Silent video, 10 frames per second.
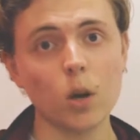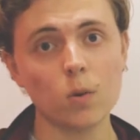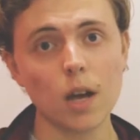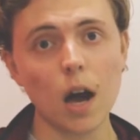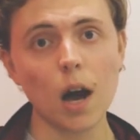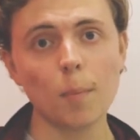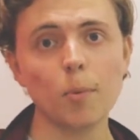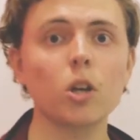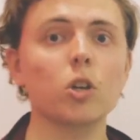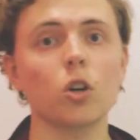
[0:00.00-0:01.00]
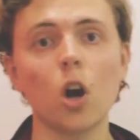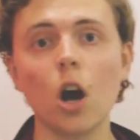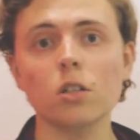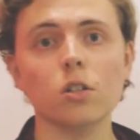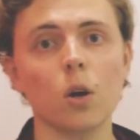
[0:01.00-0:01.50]
goes up, your
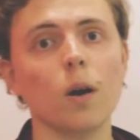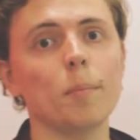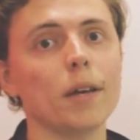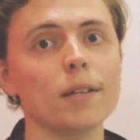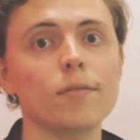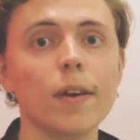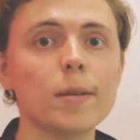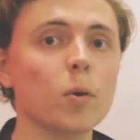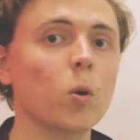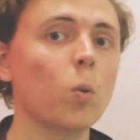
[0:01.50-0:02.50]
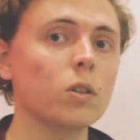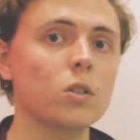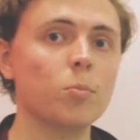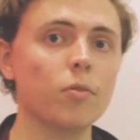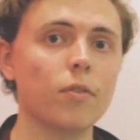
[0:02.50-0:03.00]
costs go up because Facebook wants
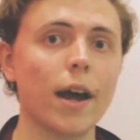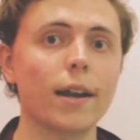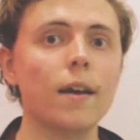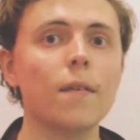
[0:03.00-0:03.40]
to provide